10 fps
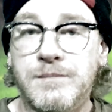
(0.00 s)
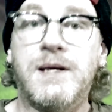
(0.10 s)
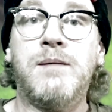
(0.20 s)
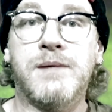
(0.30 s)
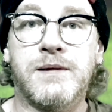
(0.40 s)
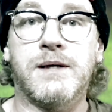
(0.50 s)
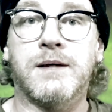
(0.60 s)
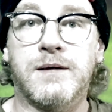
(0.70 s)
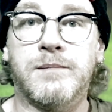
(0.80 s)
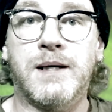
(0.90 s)
But I'll be
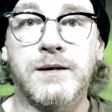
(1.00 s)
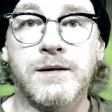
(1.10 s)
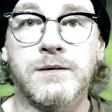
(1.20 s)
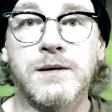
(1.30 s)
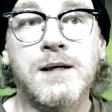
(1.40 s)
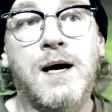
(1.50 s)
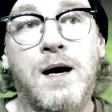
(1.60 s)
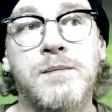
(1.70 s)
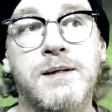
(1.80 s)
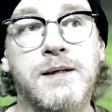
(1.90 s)
thinking about you.
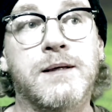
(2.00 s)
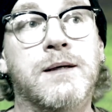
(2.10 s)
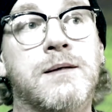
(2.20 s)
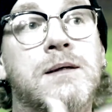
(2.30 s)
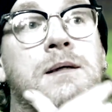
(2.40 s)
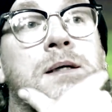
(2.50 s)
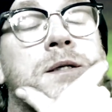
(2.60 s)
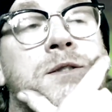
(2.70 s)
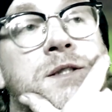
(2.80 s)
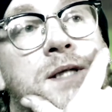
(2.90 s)
I'll be thinking,
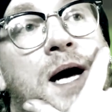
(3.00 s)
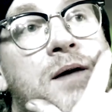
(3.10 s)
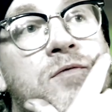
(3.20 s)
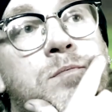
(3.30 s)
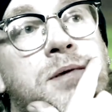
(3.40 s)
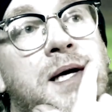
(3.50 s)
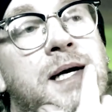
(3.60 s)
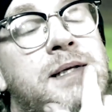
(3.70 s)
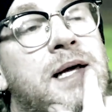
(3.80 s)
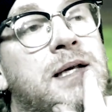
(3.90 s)
should I have
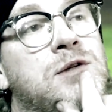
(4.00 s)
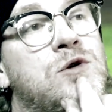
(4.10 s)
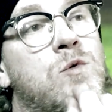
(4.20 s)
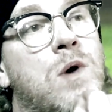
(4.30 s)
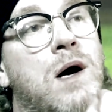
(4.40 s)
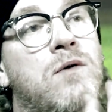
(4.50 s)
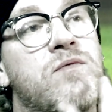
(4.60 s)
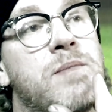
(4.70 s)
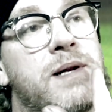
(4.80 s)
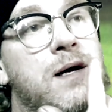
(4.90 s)
played that
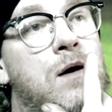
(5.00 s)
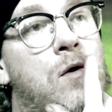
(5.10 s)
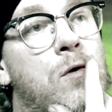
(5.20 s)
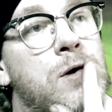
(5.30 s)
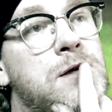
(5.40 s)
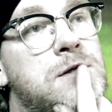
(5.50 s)
12-minute horn